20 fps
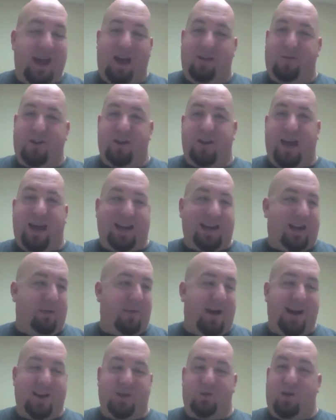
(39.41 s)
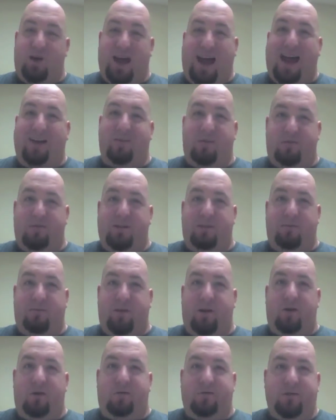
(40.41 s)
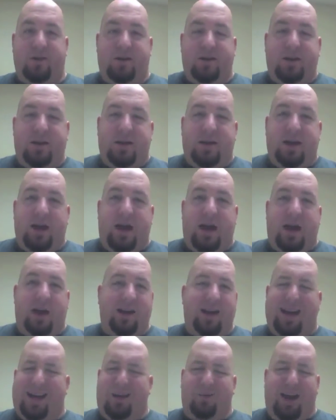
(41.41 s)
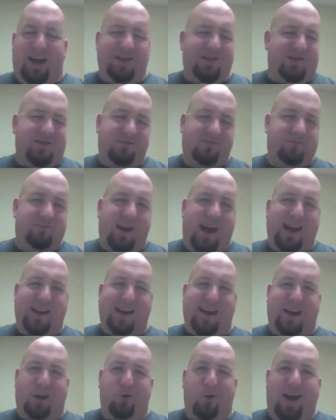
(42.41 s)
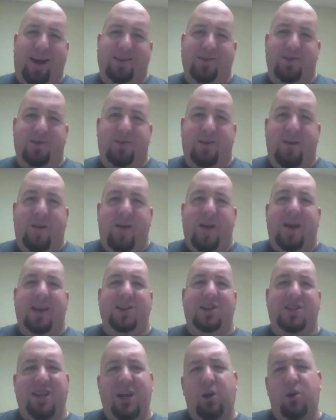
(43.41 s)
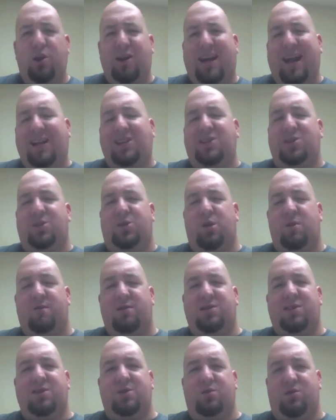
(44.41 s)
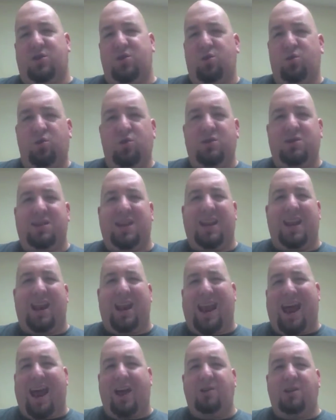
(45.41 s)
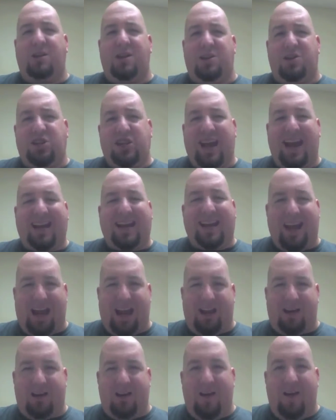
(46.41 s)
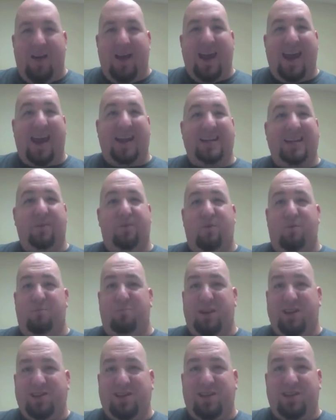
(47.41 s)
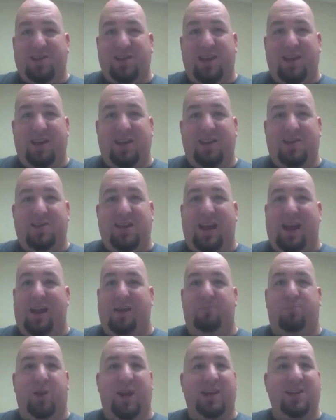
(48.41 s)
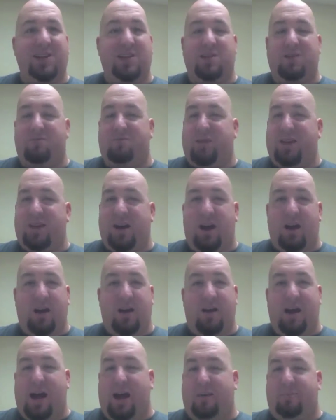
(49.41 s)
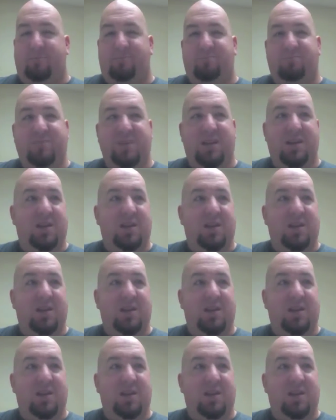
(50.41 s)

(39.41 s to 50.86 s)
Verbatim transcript: I feel like I might as well have a flip phone. Uh, anyways, I digress. Geolocation services are tools that allow you to check in at different businesses and places of uh, um,